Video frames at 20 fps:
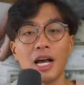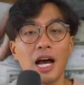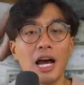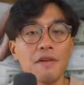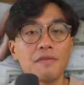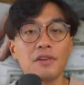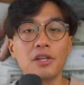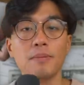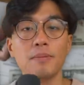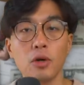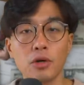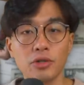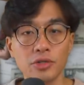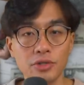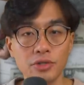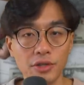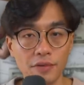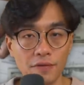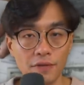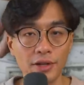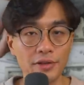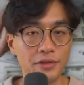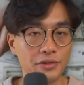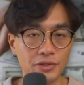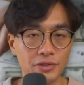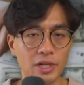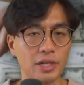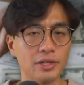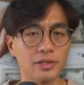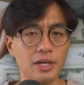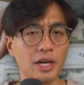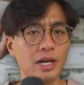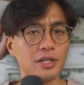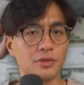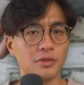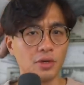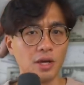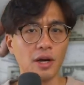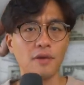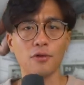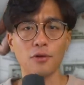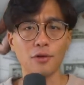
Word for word: I have an emergency fund set aside to cover